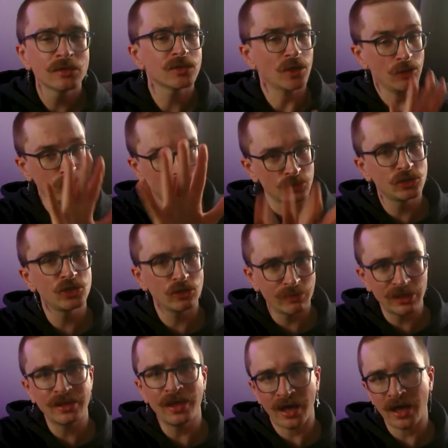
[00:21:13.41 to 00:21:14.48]
so do
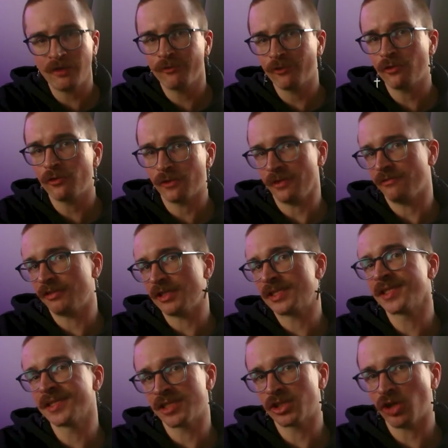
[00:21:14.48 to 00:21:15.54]
be careful if this
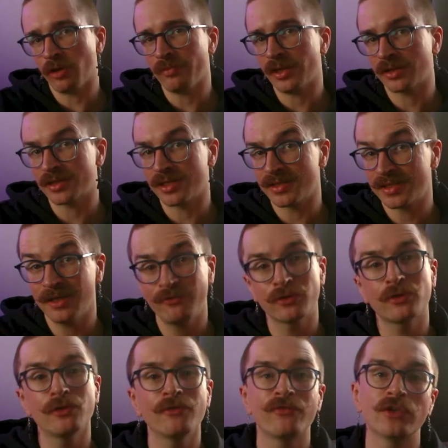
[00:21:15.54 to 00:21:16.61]
is a topic that's
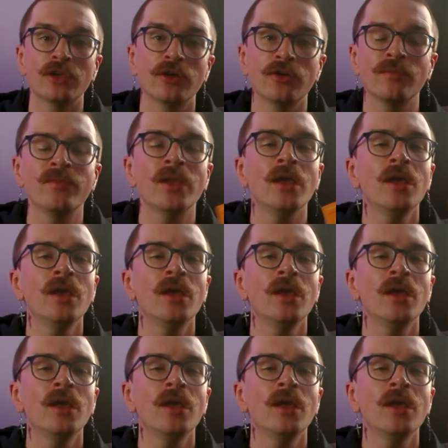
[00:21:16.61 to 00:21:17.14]
difficult for you.